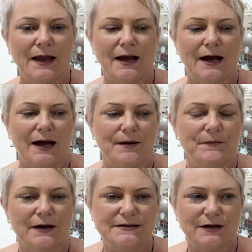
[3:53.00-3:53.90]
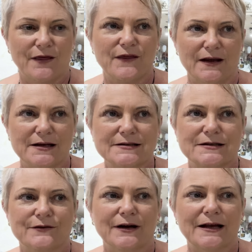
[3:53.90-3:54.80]
I said, "I think it's
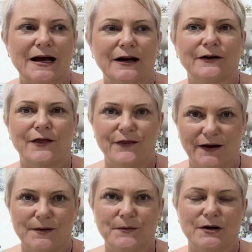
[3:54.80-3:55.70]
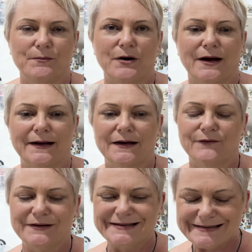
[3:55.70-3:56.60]
the right colour. I think I'm going to buy it, and if
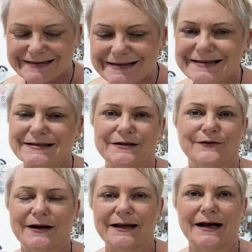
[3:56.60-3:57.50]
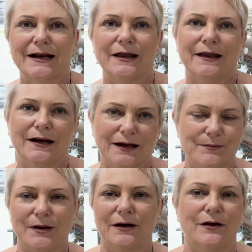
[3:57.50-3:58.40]
it isn't the right colour, then it can
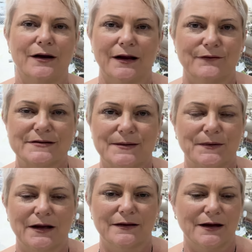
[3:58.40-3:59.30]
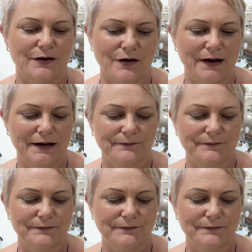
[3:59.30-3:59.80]
be a lining for something that I